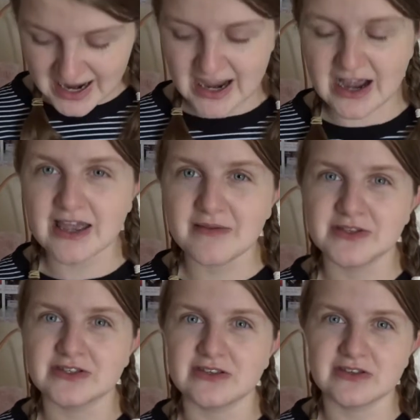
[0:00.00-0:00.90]
I am
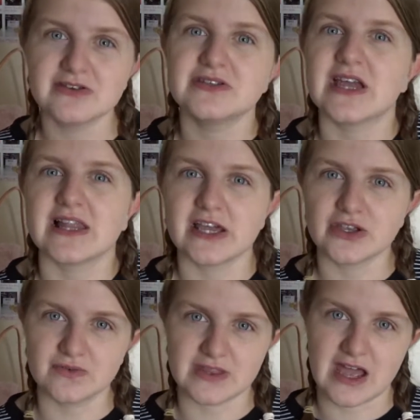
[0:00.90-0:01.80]
under the
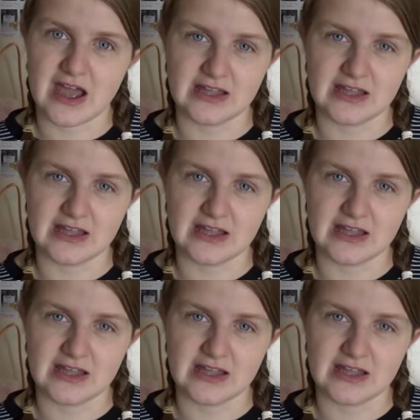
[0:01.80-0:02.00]
UCLH for that,